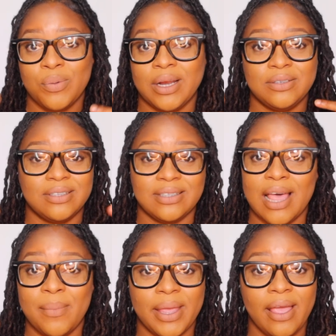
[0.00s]
when i used to
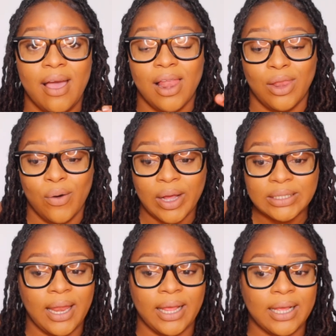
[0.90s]
style my hair a lot
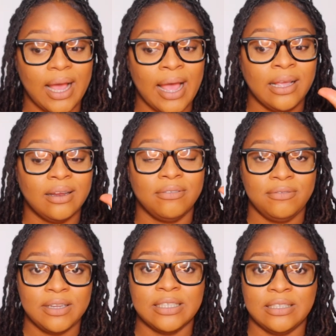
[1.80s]
like i could feel the